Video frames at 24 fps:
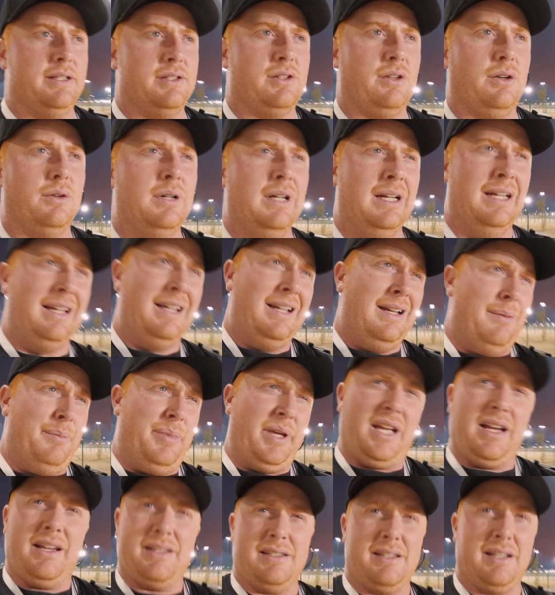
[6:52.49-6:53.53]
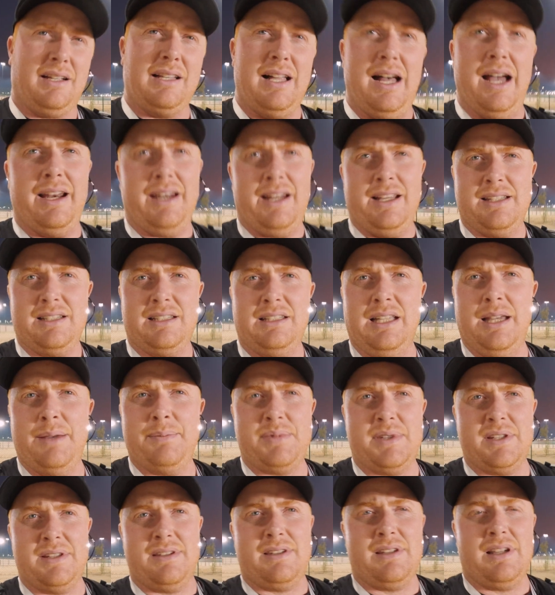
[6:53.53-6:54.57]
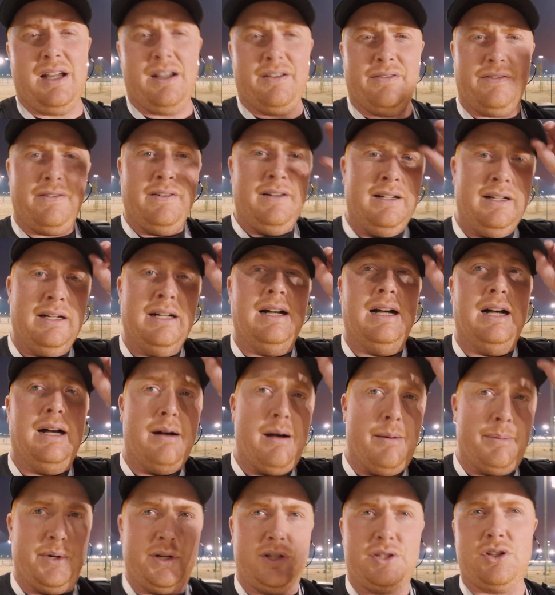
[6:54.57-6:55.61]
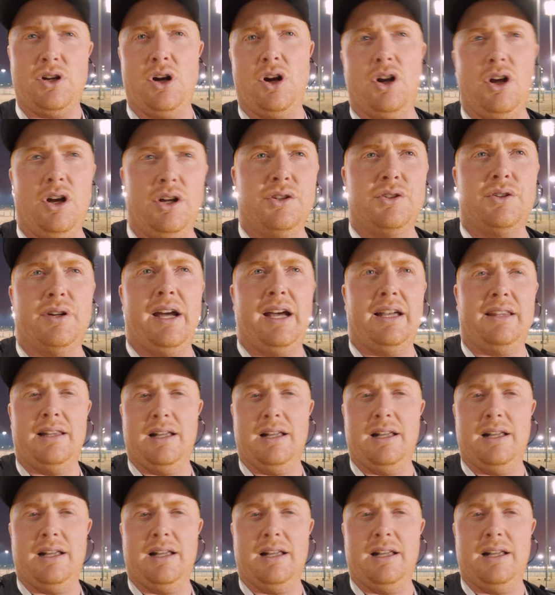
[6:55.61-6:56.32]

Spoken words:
So because the client needs clips and stuff, I'm gonna start on track.